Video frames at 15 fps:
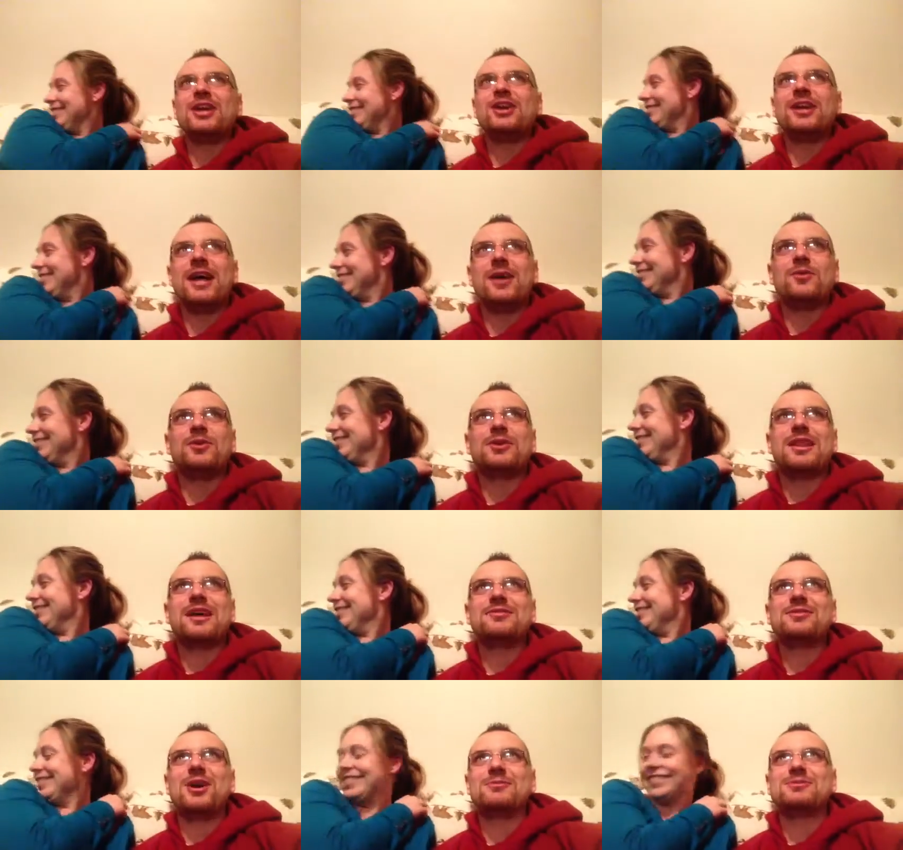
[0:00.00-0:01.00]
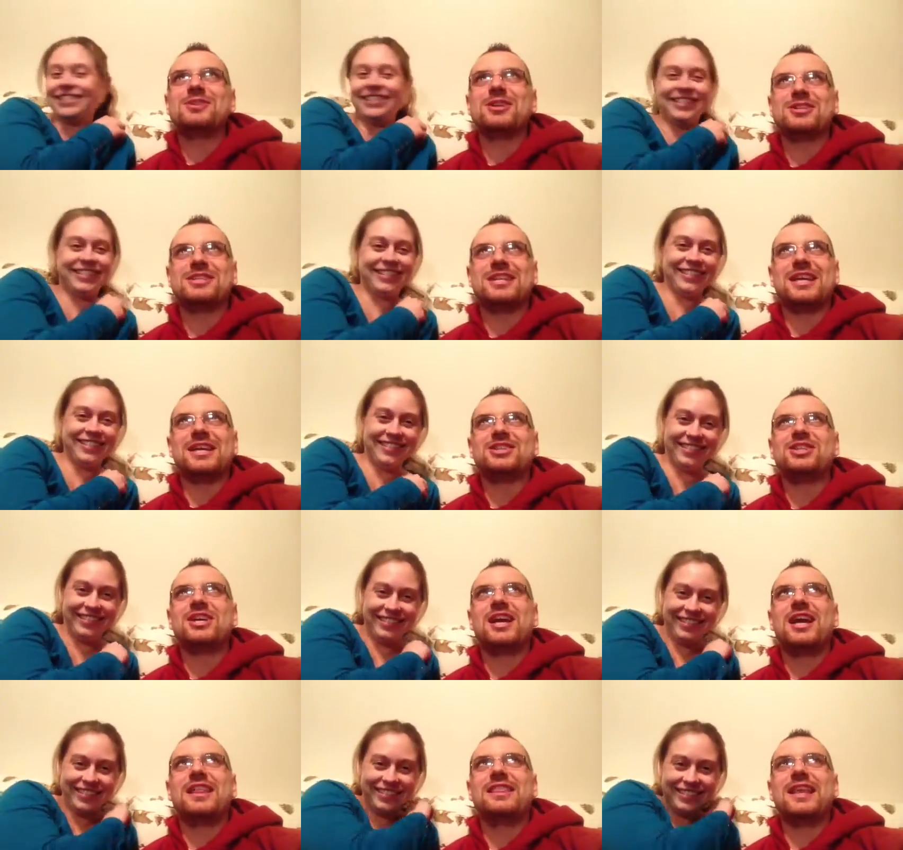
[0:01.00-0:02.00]
Speaker 1: internet when your left arm starts to itch,
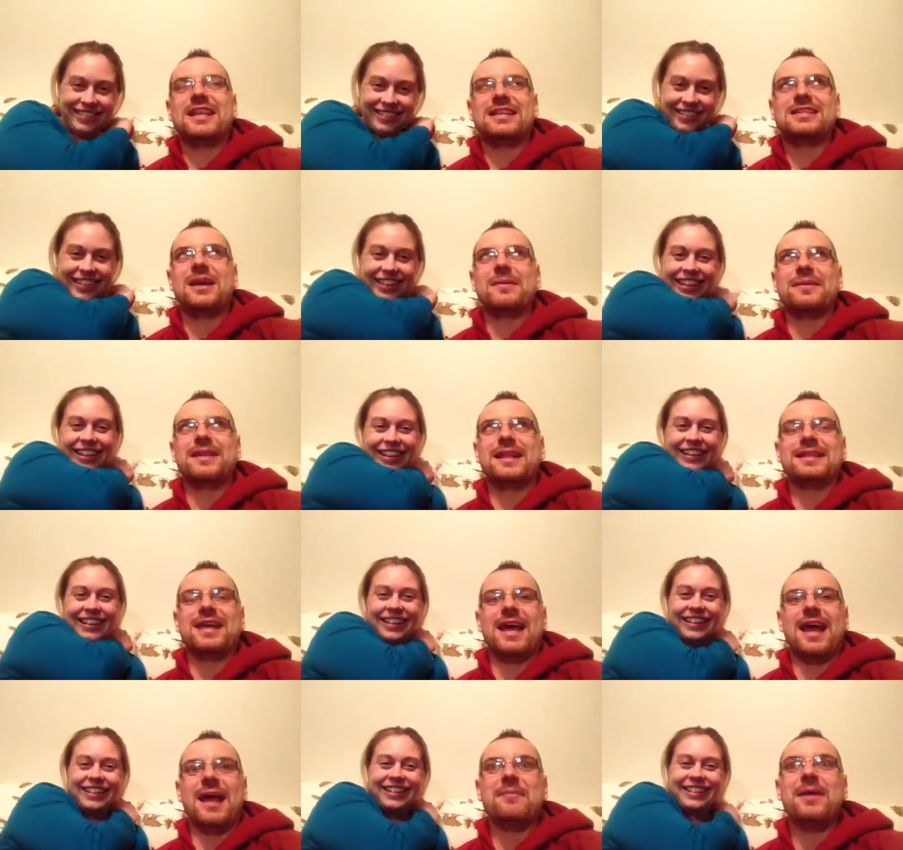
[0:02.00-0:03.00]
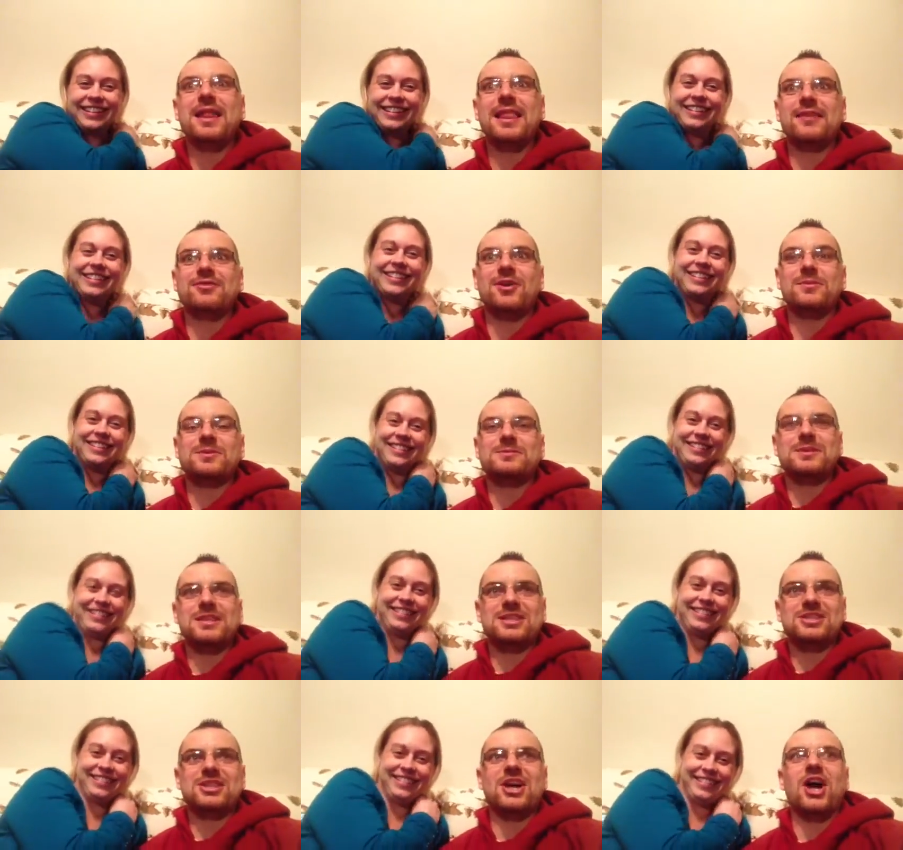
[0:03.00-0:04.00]
then it's coming that day, and my left arm has been
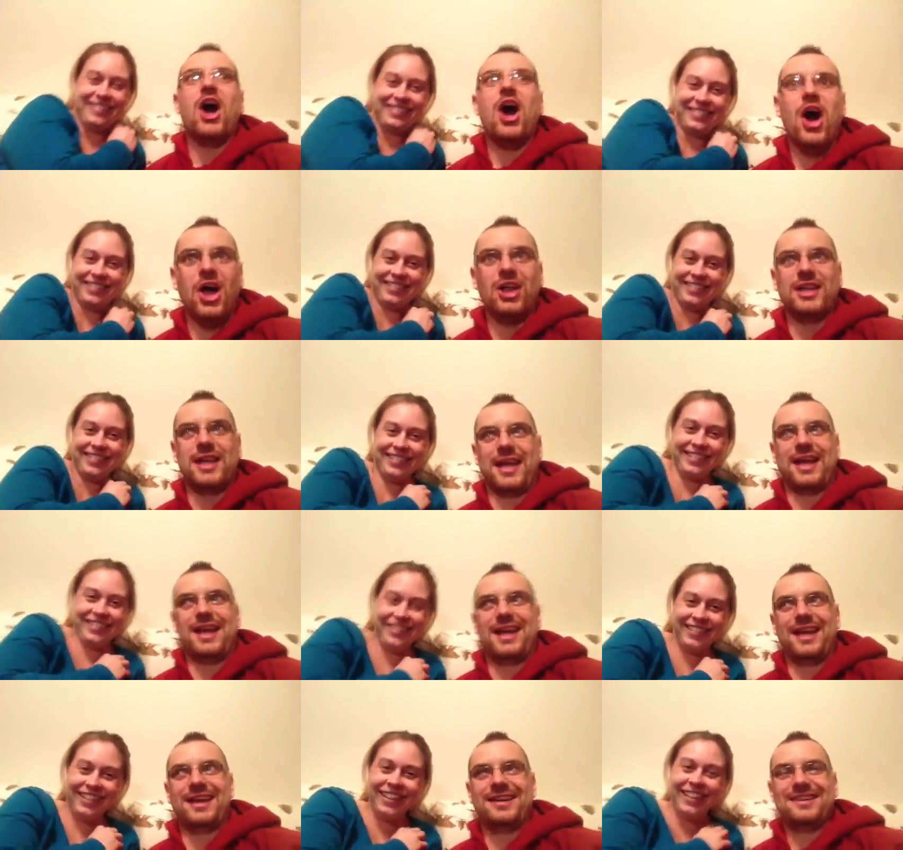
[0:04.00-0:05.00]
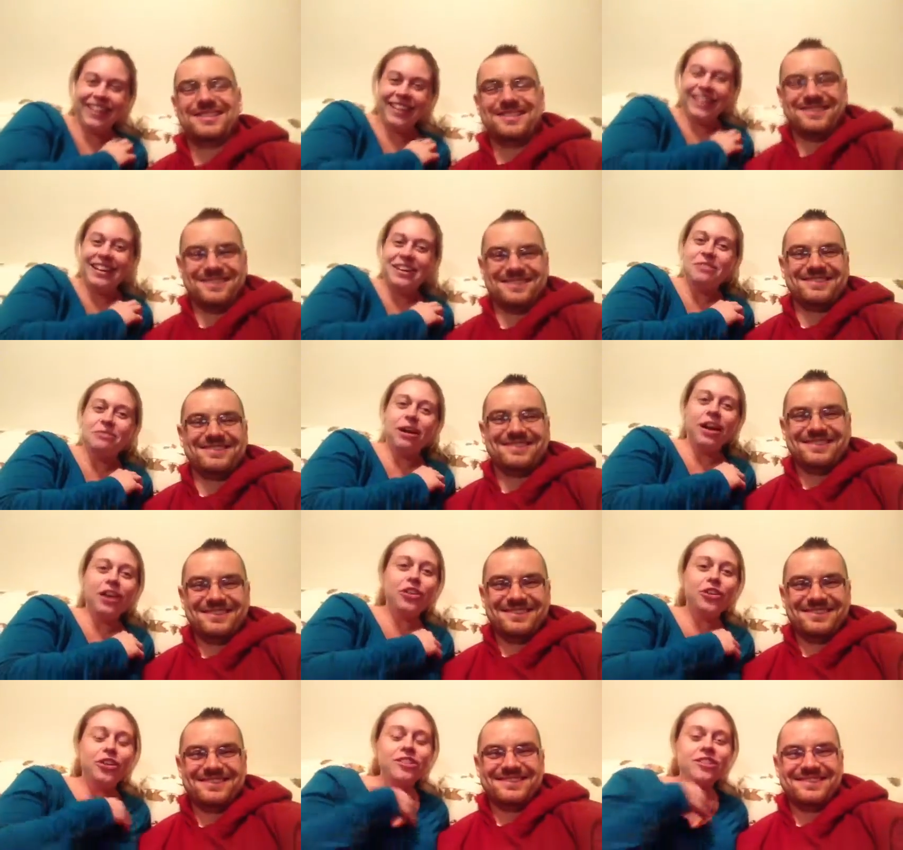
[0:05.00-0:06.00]
itching all day.
Speaker 2: Well,
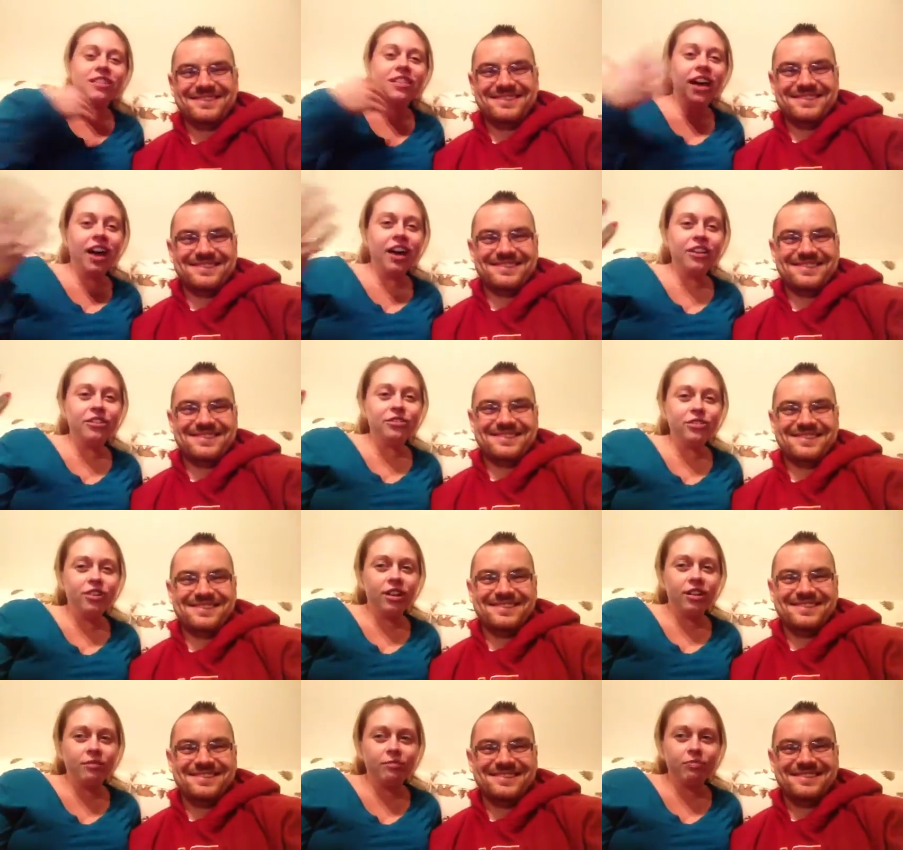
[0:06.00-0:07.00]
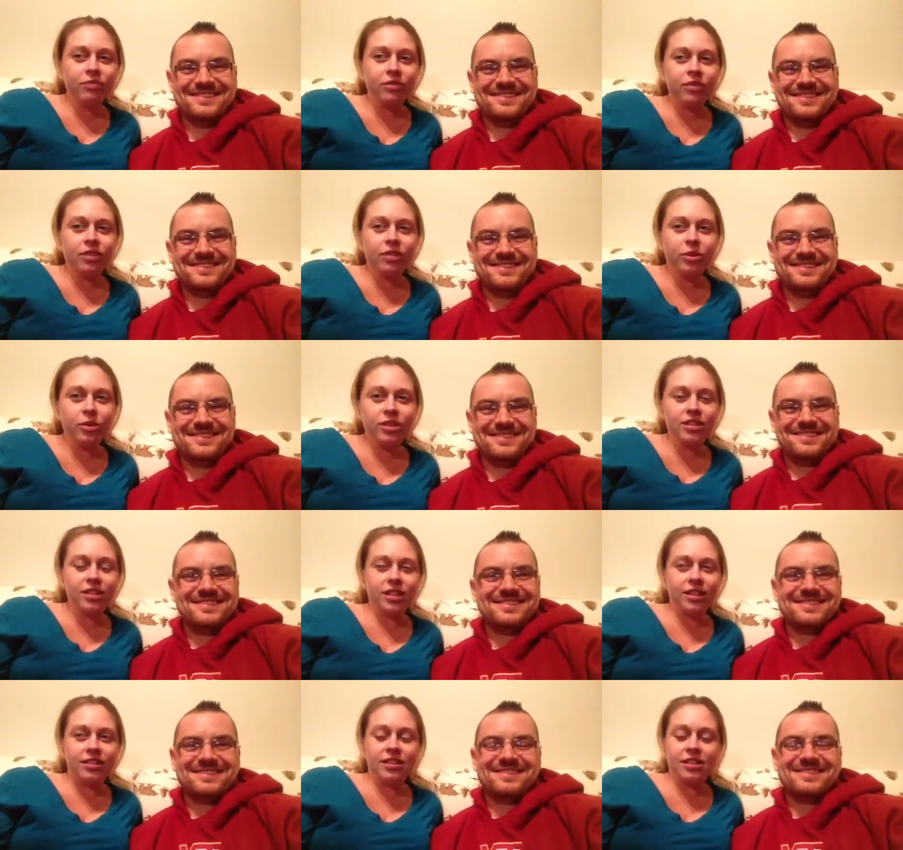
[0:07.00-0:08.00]
there is a lot of um,
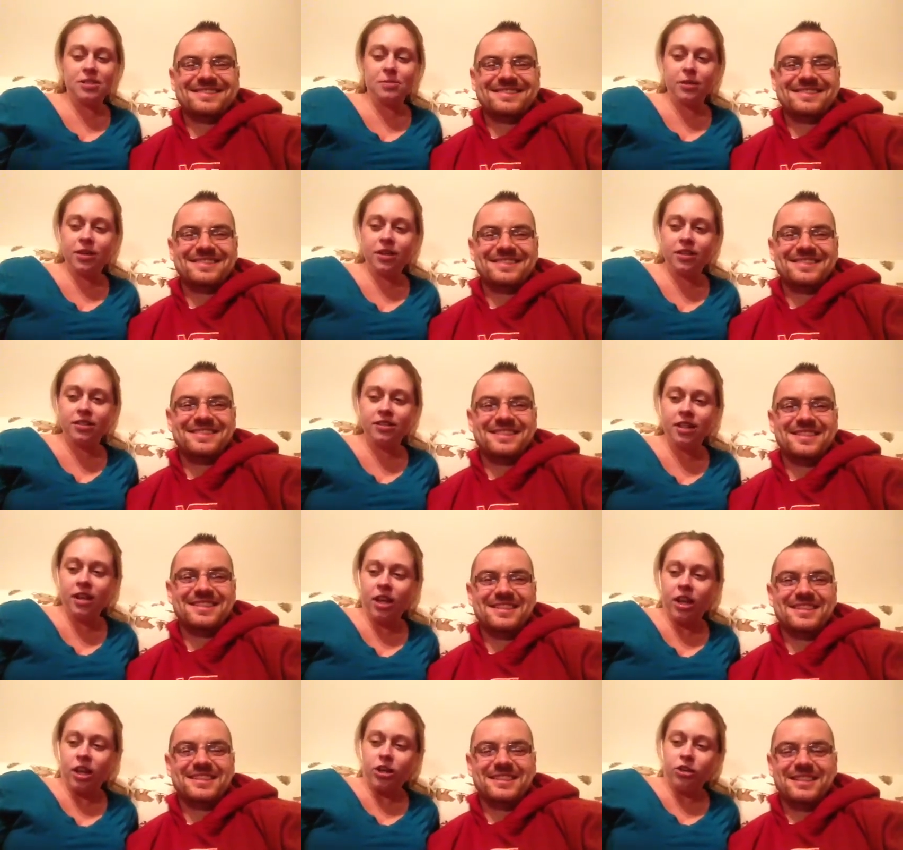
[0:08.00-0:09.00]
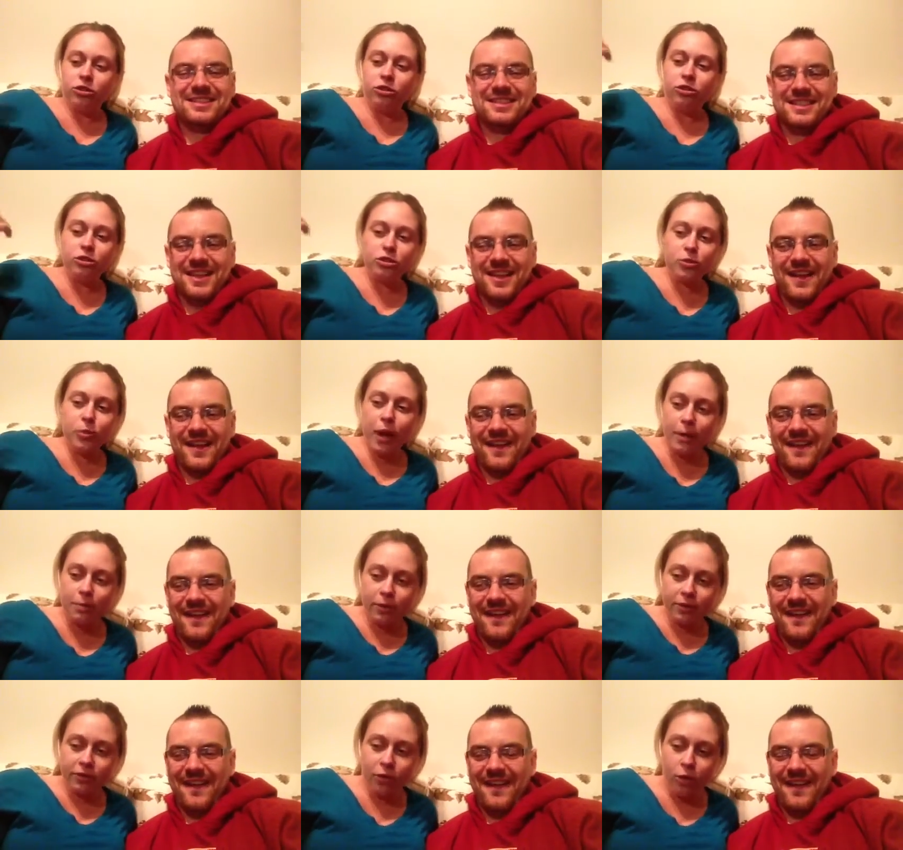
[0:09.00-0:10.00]
coincidences because you lose weight
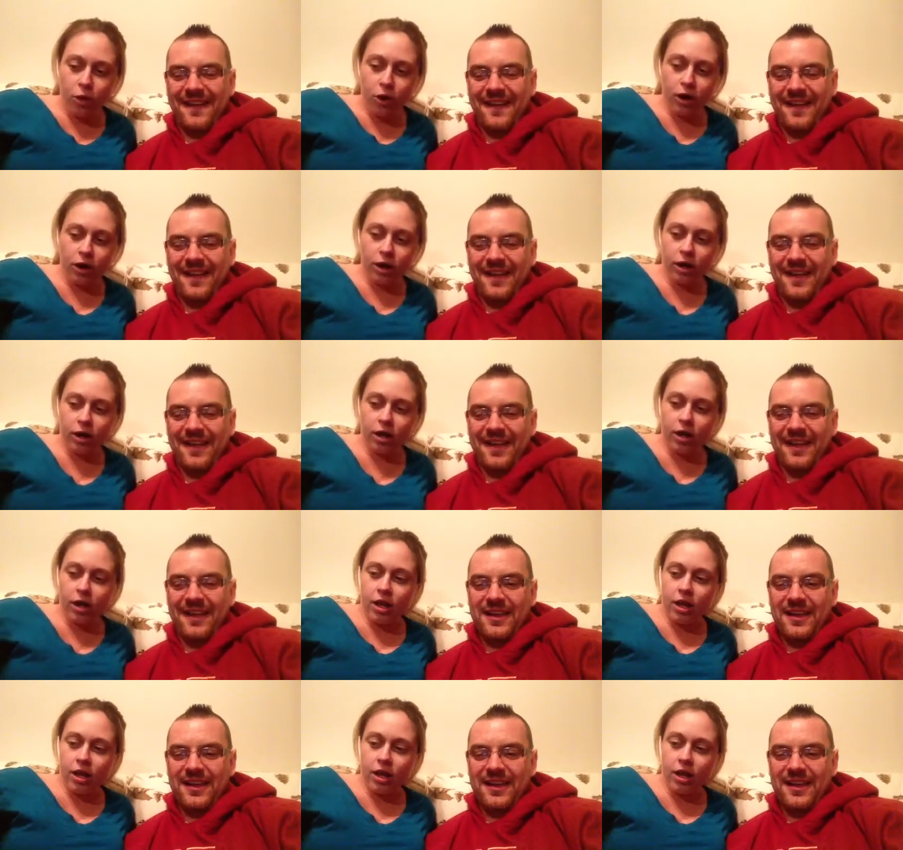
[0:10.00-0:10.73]
before